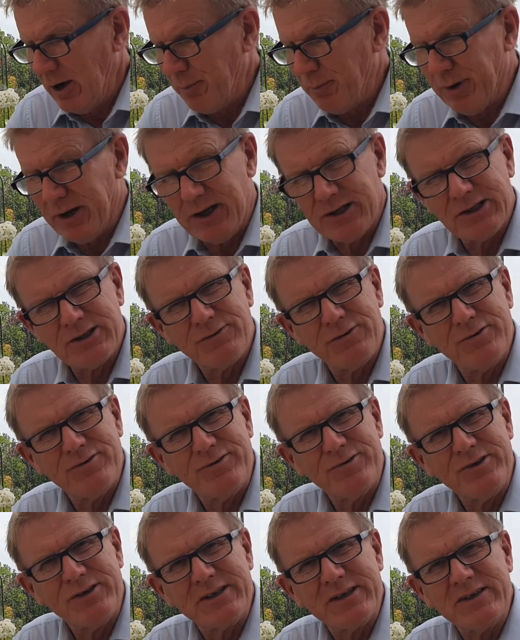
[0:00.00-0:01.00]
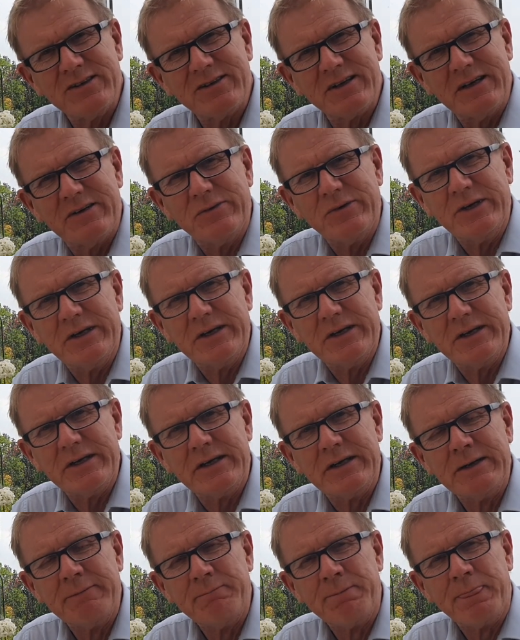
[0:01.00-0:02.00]
plants for free, is there really?
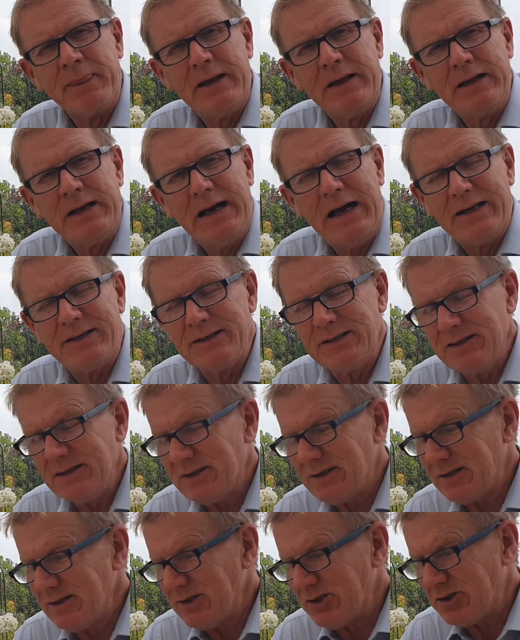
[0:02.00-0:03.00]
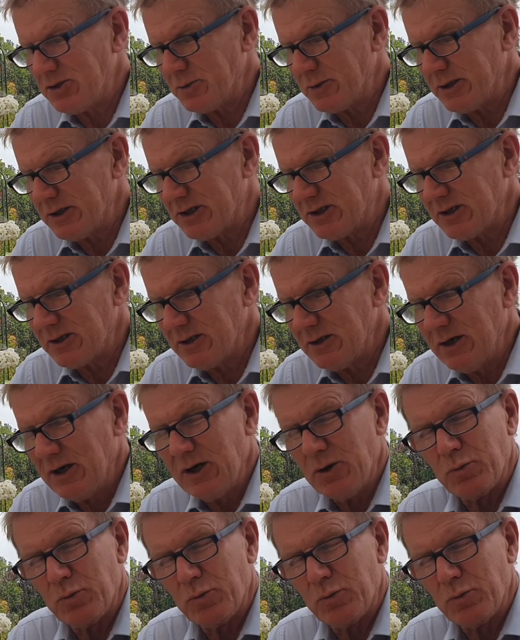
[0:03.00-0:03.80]
And in this situation,